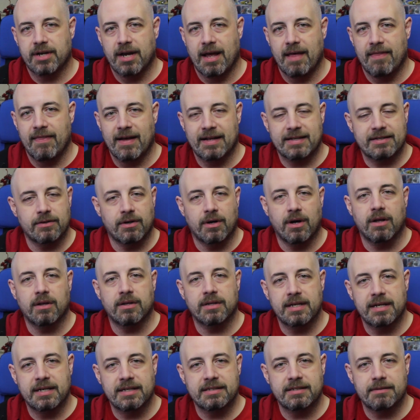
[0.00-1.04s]
And that's
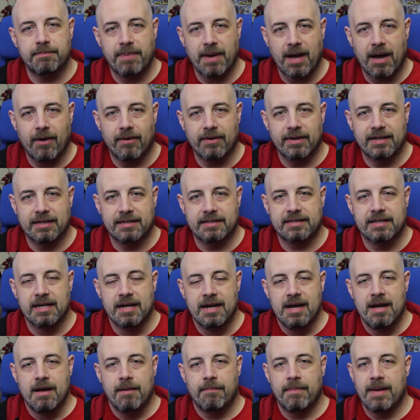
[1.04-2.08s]
all that it's about. It's
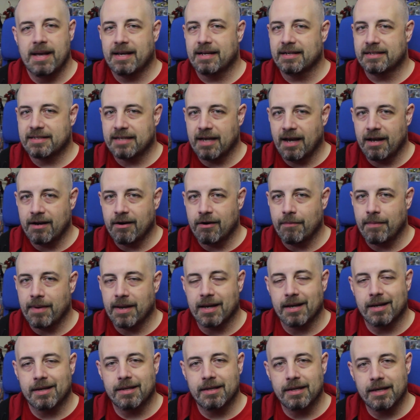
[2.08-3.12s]
make it tighter,
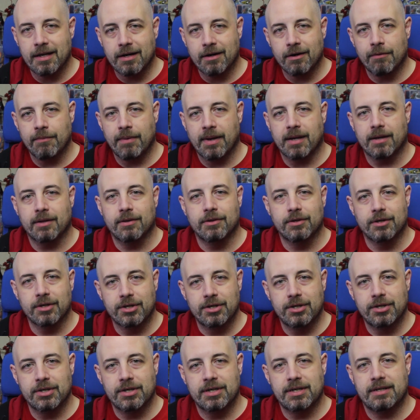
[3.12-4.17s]
make it cleaner, make it
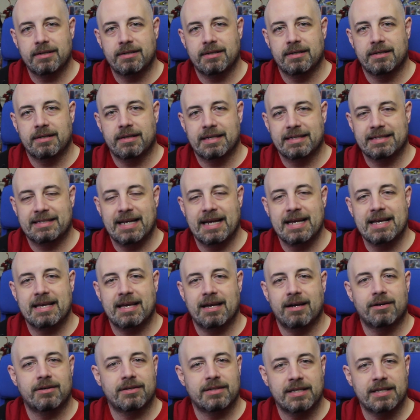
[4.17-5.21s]
look good, and take
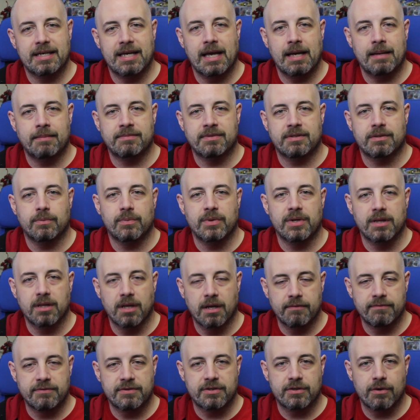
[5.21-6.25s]
care games that we
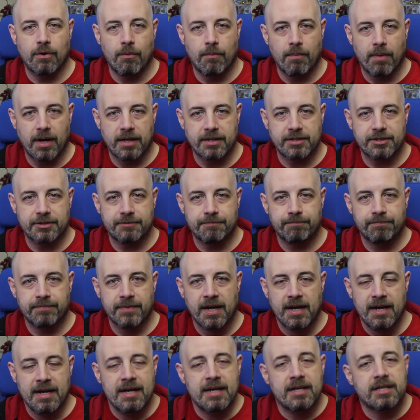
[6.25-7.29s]
love so much.
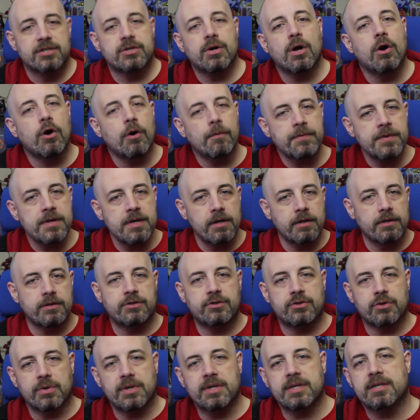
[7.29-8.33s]
So I hope that you
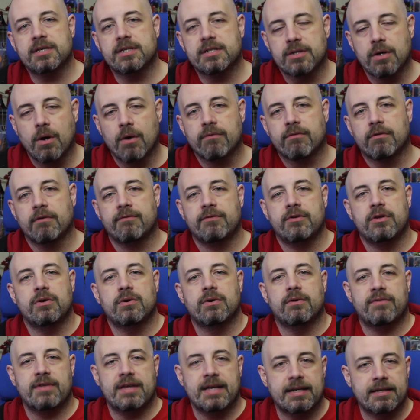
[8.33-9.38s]
enjoyed this
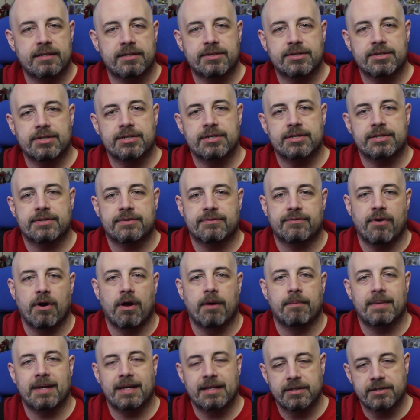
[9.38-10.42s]
overview of the inserts
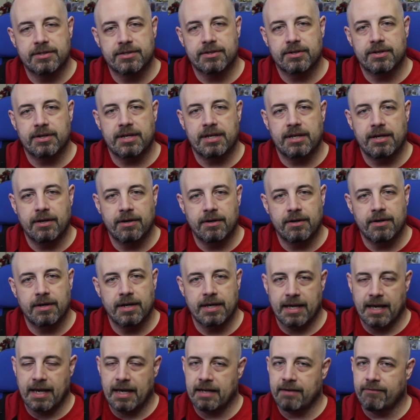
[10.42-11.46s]
from Insert Here.
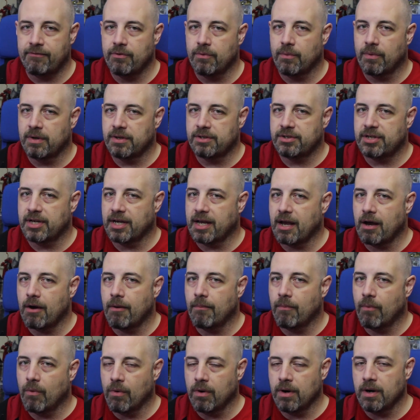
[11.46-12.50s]
Again, if you want to check
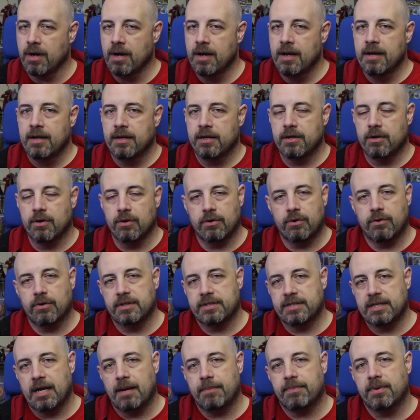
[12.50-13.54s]
out more, you can go to
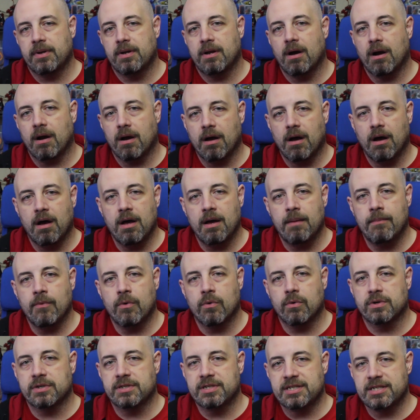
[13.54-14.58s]
critshappen.com
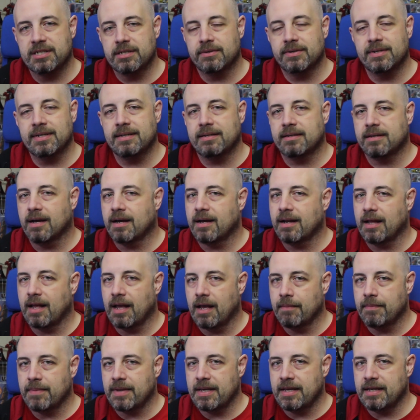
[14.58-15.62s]
or
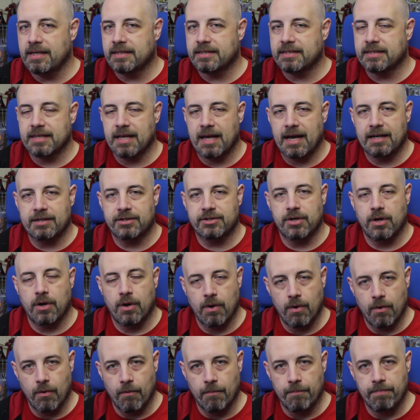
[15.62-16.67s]

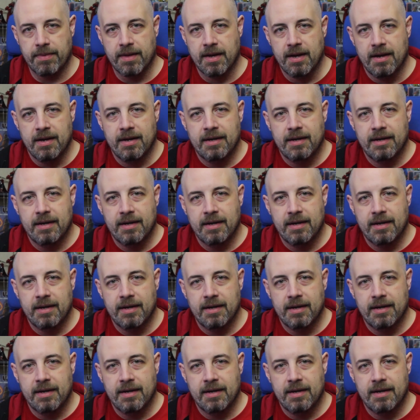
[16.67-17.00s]
searing.me/home.